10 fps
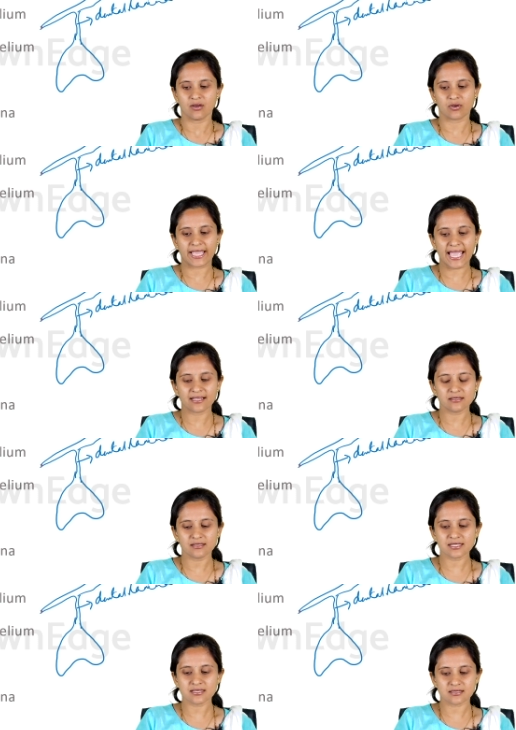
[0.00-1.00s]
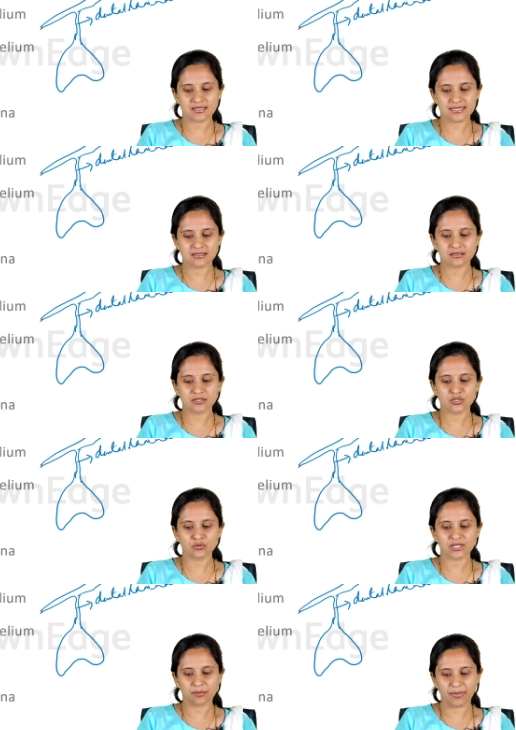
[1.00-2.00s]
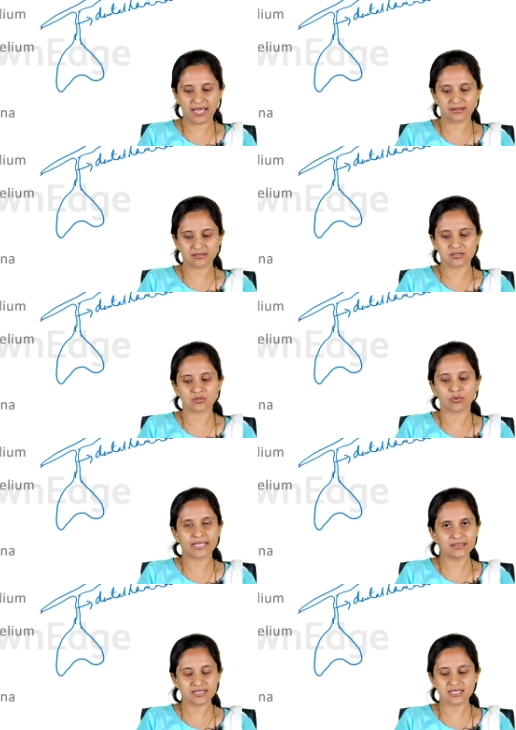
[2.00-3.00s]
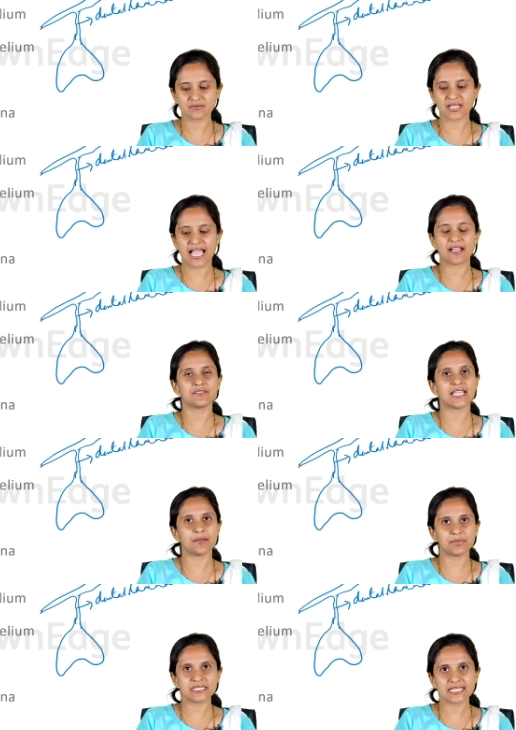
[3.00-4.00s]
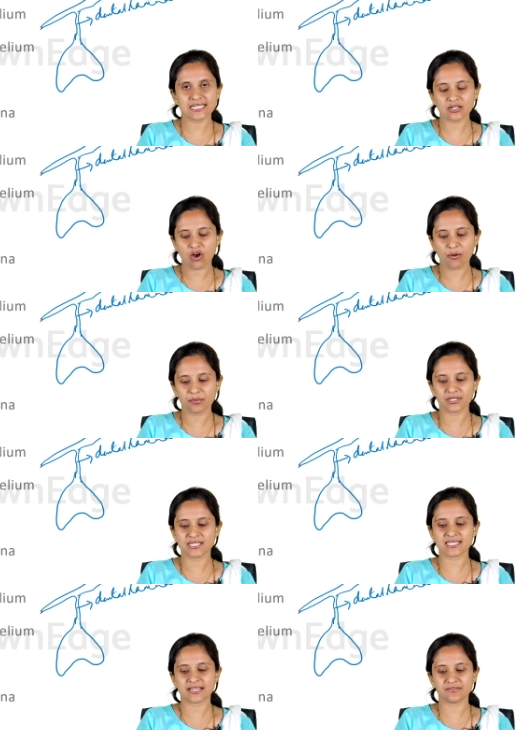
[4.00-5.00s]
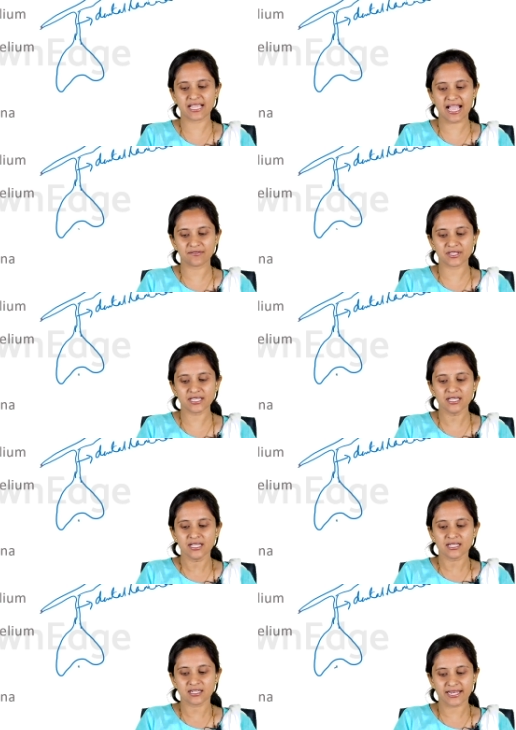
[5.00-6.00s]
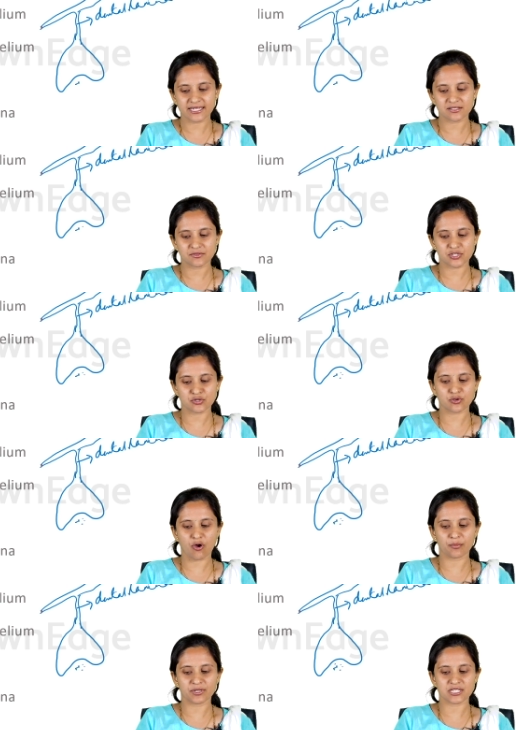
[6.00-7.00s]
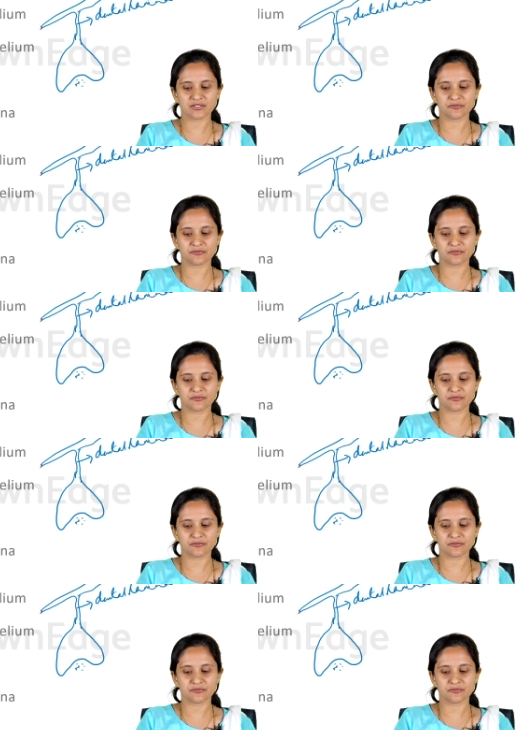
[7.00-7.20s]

Okay, and this is the tooth apparatus. So in this, we have the epithelial components and we have the connective tissue components.